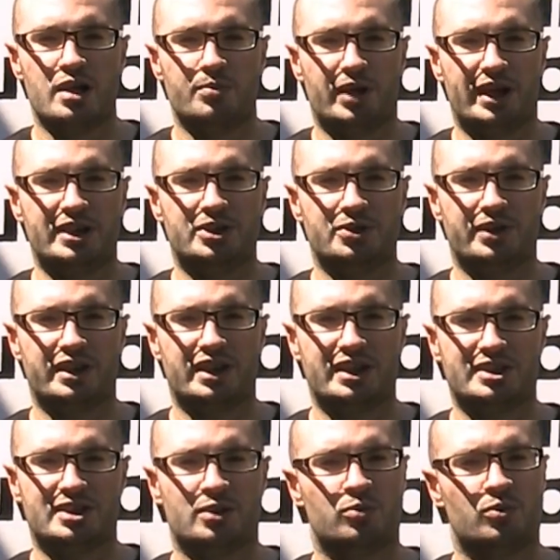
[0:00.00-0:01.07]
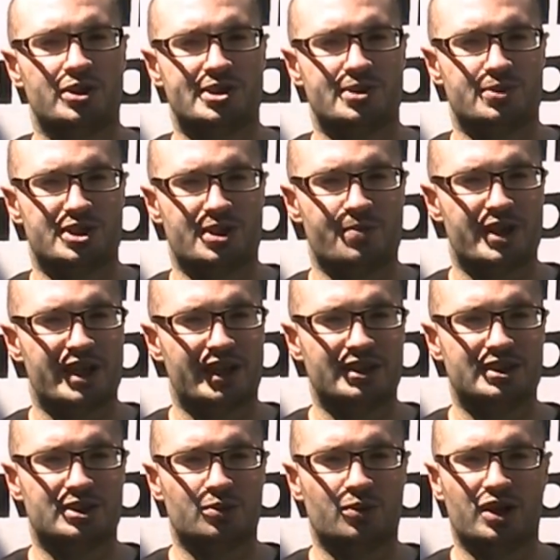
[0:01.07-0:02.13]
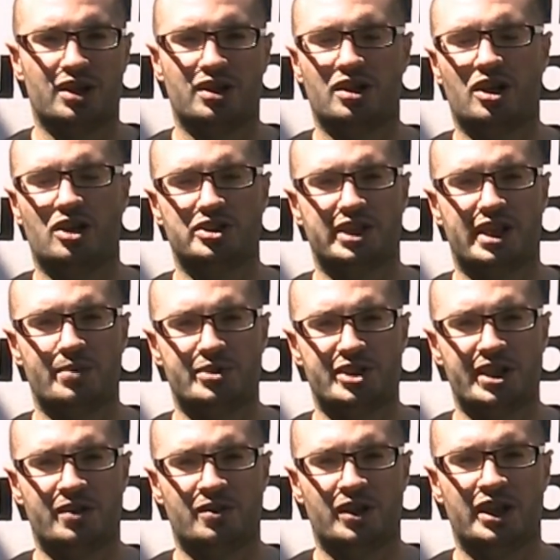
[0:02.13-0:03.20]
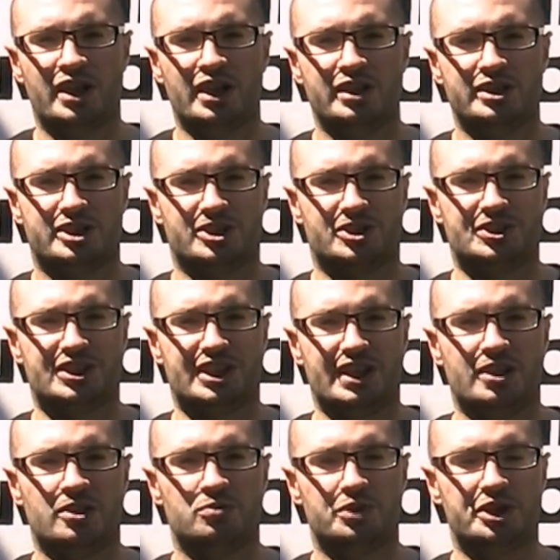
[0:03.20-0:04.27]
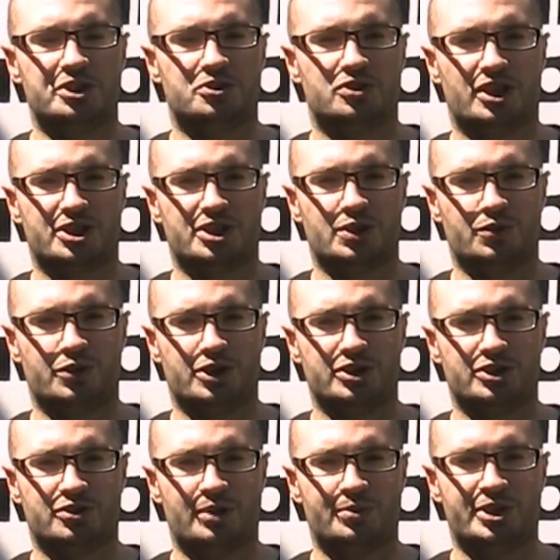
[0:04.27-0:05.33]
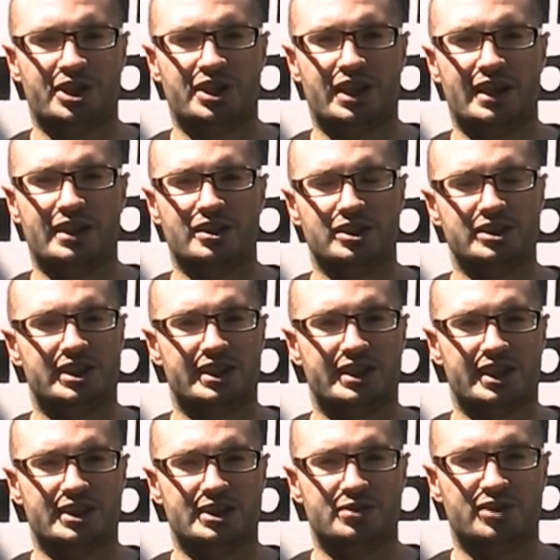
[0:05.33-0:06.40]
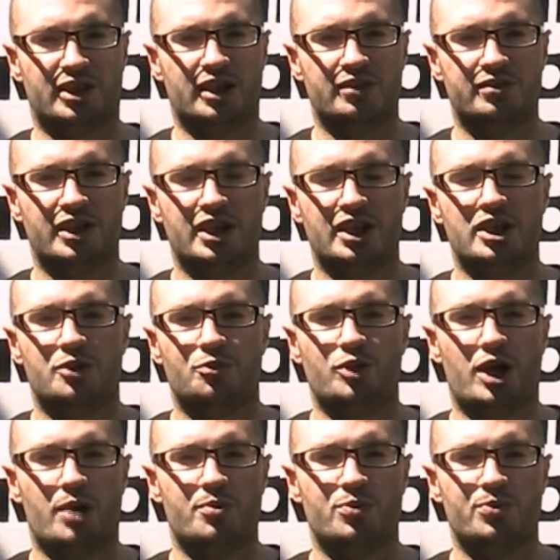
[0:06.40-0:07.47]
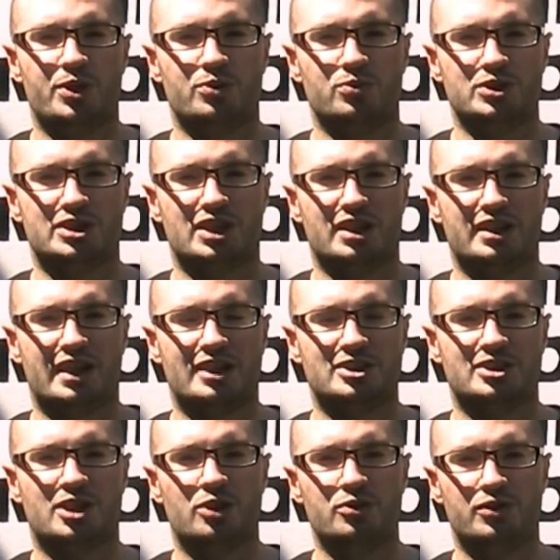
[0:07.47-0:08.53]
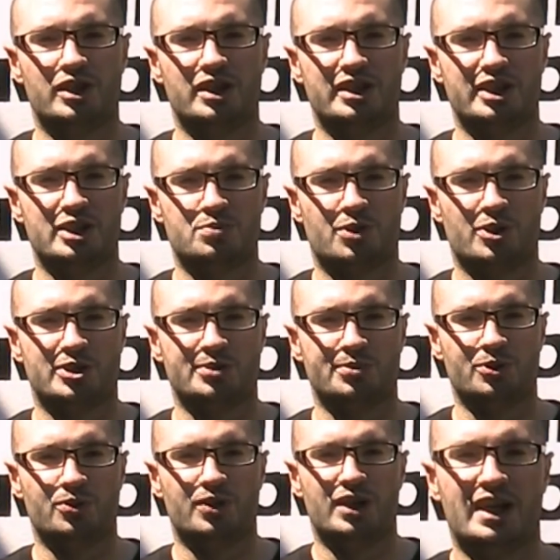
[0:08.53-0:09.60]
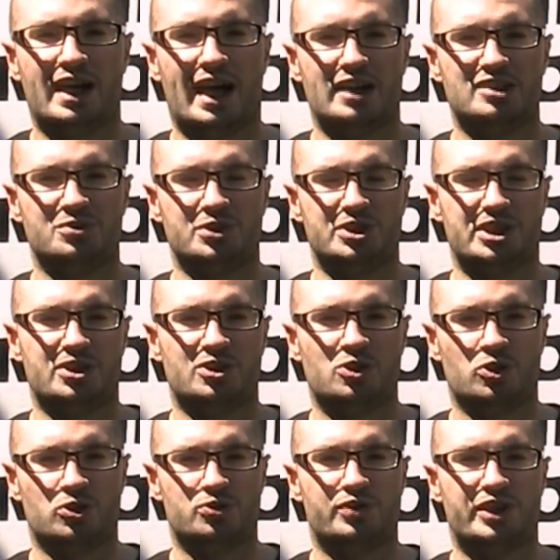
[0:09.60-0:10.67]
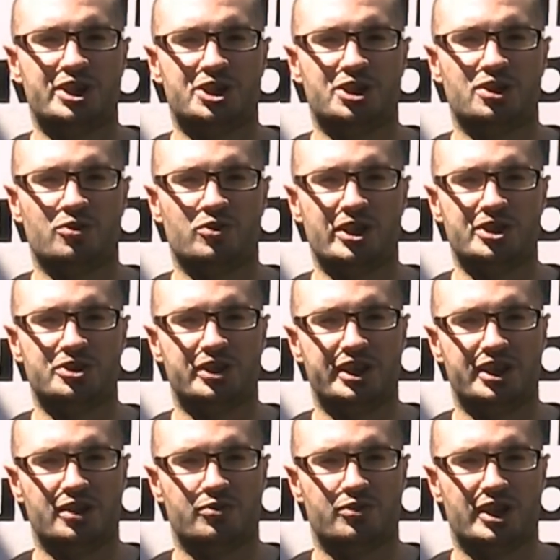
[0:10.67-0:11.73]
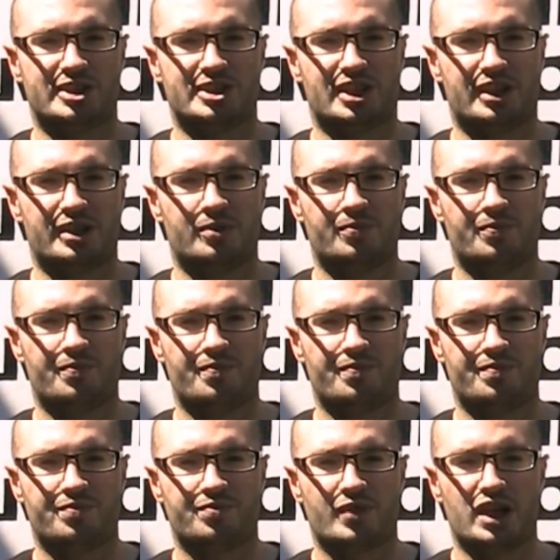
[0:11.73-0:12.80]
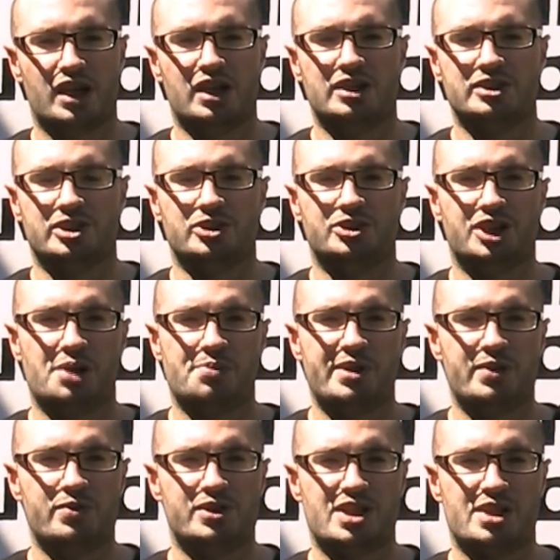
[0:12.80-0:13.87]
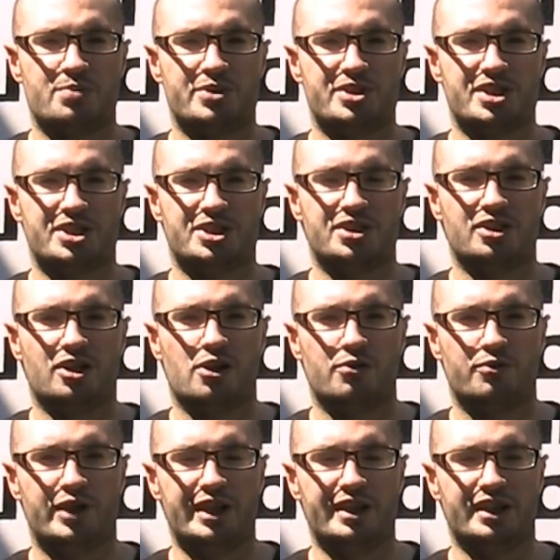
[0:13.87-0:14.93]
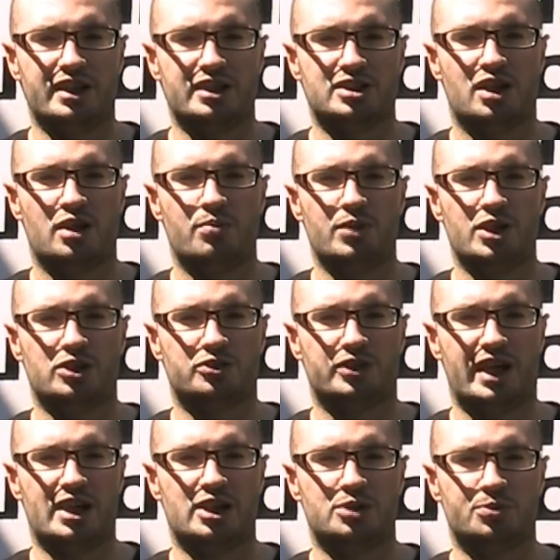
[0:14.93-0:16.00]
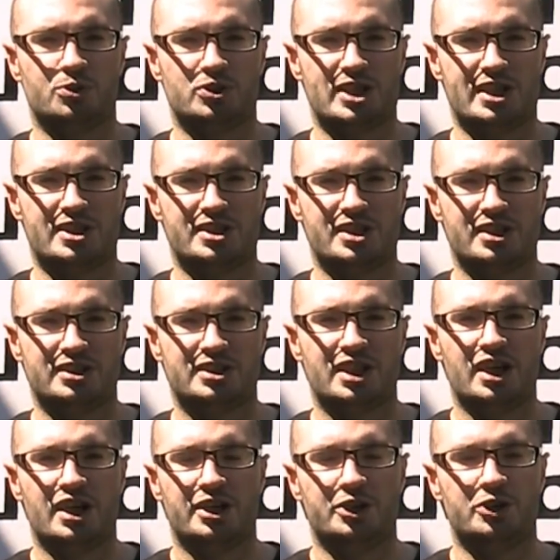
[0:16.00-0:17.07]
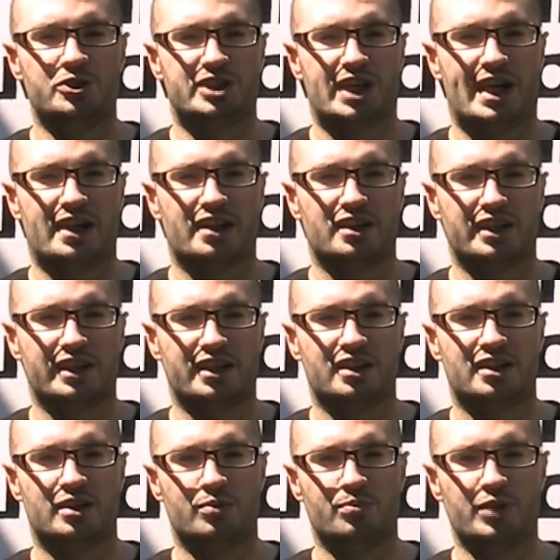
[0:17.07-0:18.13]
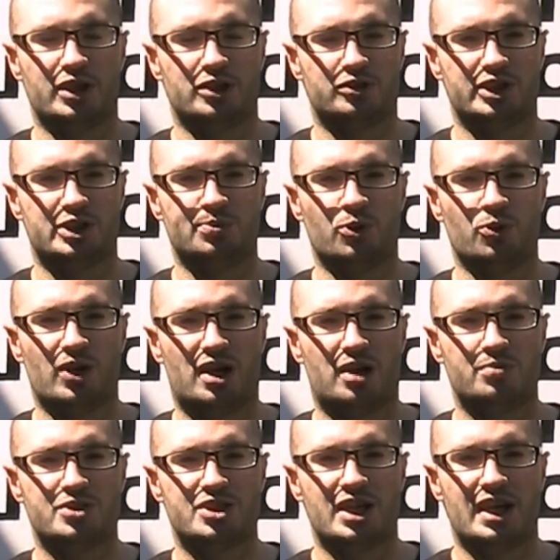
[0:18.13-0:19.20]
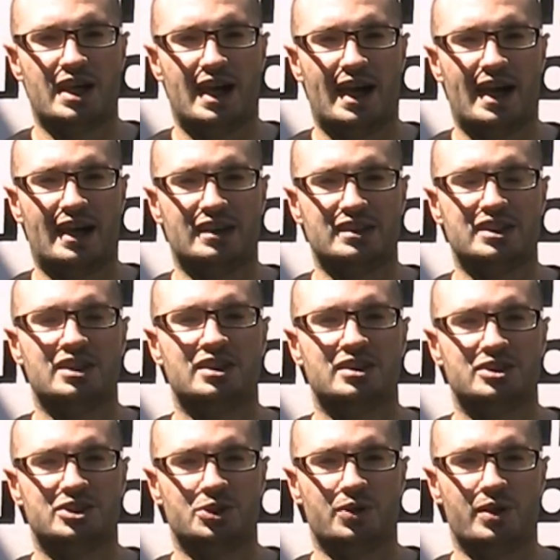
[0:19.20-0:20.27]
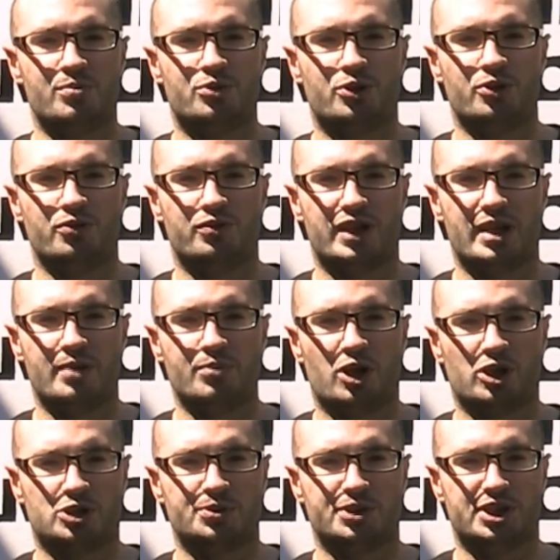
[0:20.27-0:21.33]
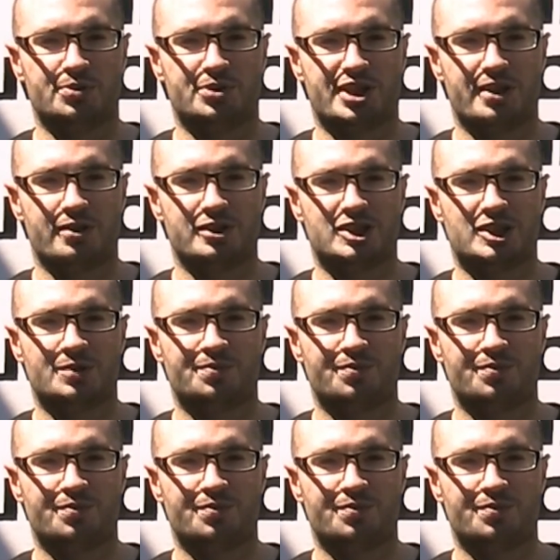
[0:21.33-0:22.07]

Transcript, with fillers: But in doing this, whilst there were some things that were hard to keep secret, such as the reintroduction of conscription in 1935, rearmament was done as covertly as possible, as it was in contravention of the Treaty of Versailles. So Germany was in a position of needing its military eligible citizens used to handling military small arms and to improve their marksmanship skills.